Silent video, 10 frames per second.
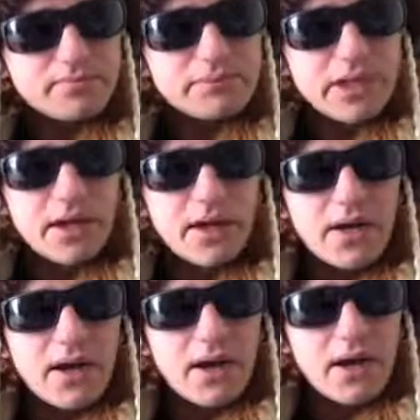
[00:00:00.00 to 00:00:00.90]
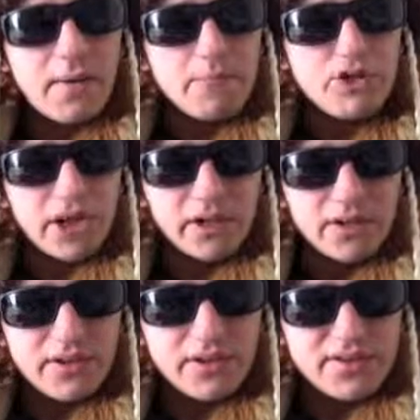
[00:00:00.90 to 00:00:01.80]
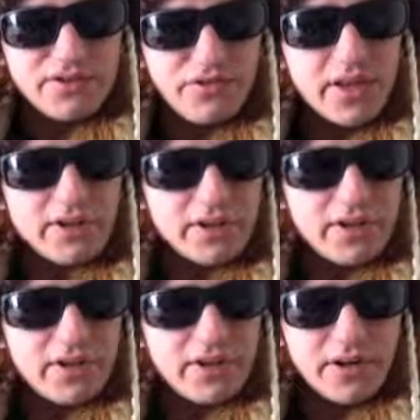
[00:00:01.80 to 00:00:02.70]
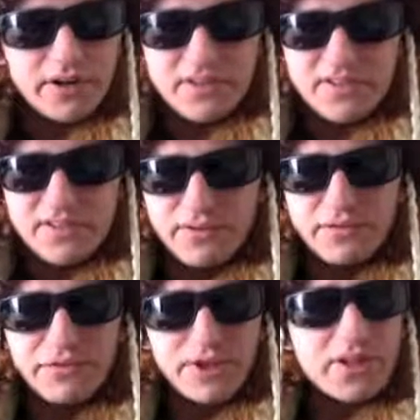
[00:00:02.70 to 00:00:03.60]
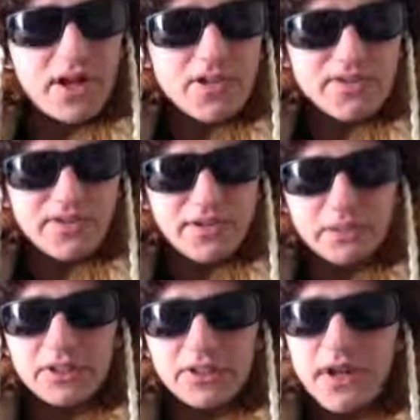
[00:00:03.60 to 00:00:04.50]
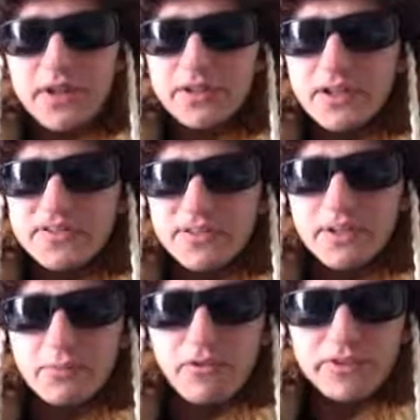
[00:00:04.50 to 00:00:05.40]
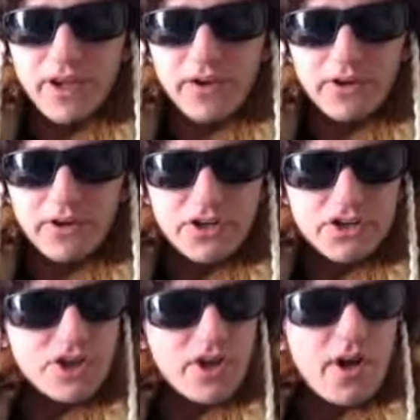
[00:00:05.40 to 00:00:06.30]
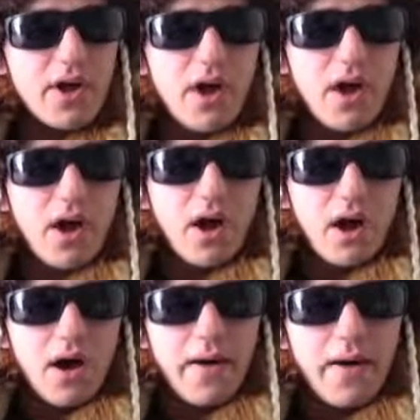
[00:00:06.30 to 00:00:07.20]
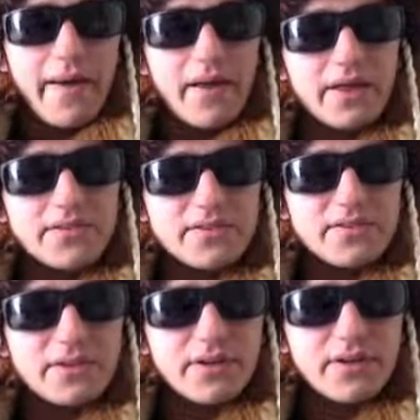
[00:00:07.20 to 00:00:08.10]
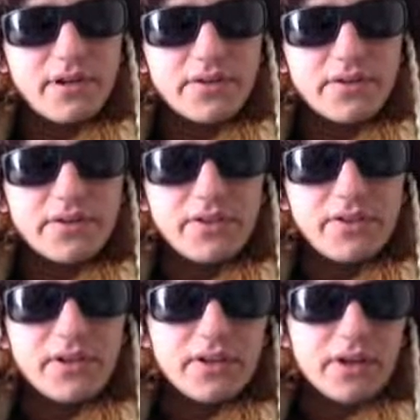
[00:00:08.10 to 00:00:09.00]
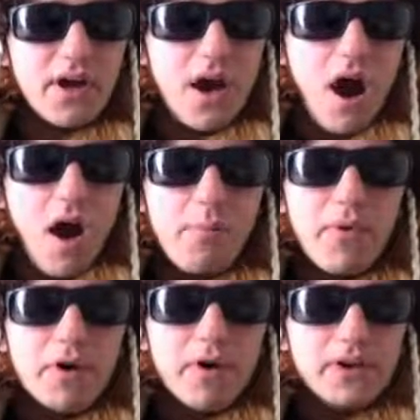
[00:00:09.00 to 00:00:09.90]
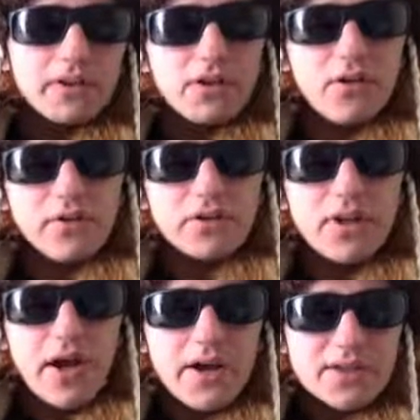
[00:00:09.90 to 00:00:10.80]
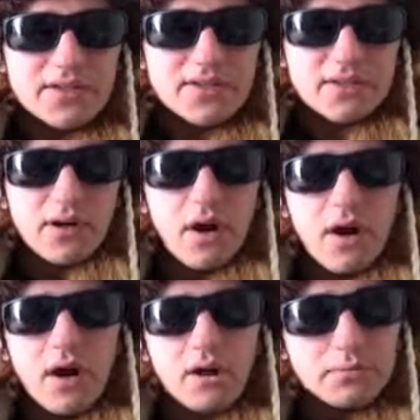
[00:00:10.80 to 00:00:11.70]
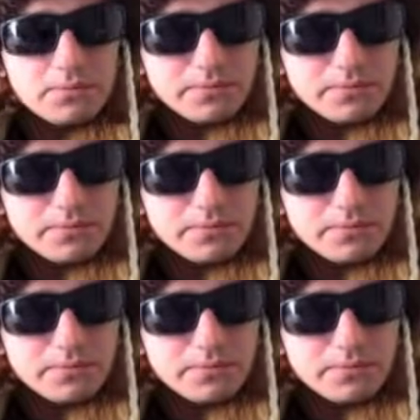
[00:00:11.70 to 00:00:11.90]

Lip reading: channel that is created here. It consists of 3 lines. The middle line is the moving average, and the upper and lower lines are